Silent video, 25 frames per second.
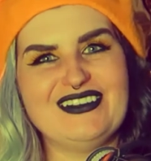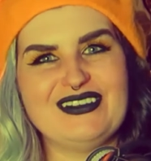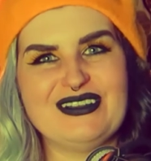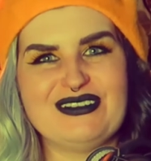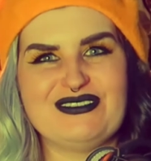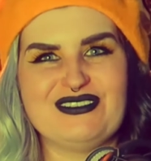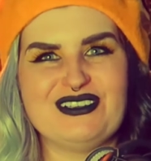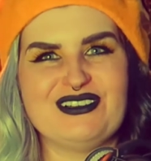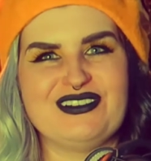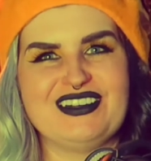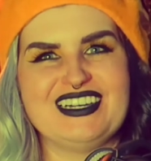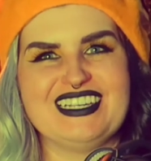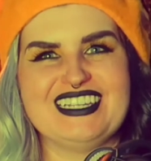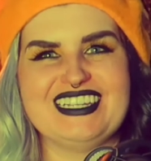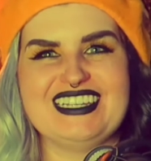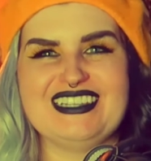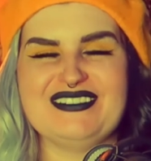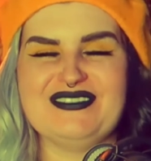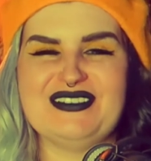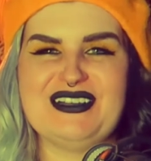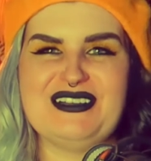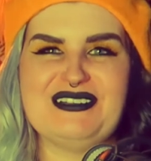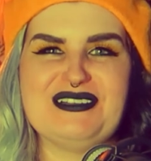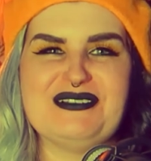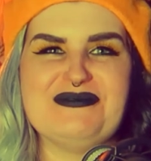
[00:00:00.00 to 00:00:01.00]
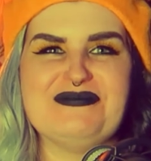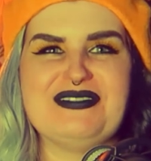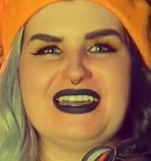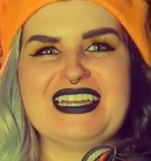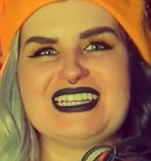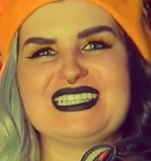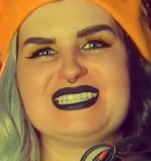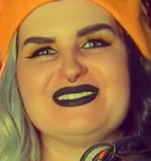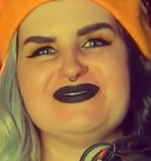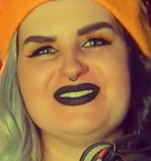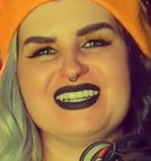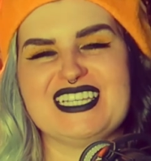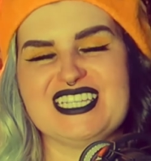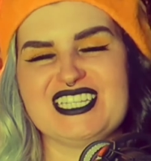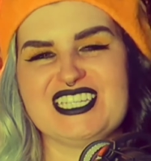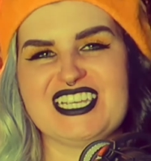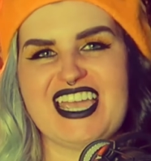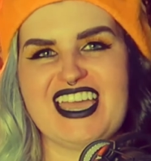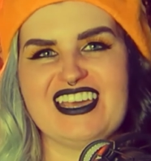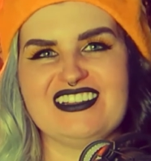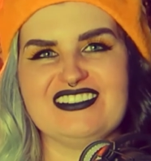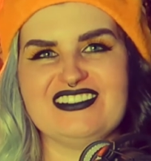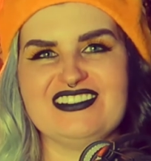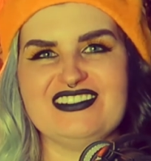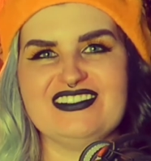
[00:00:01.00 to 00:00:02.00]
everyone, and welcome back to my
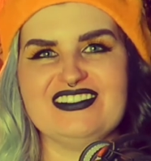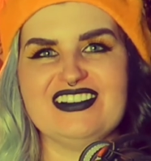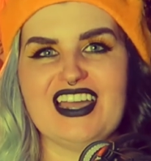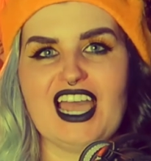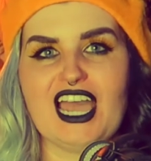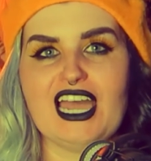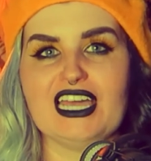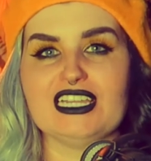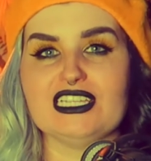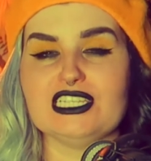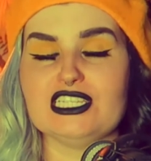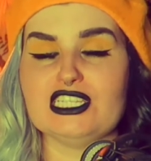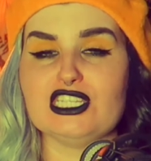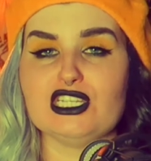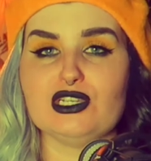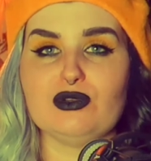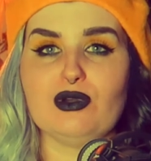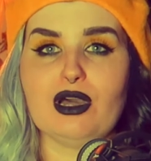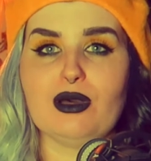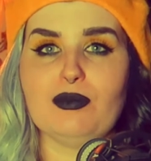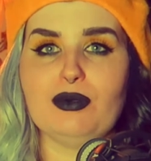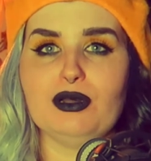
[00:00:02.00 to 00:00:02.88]
channel and to our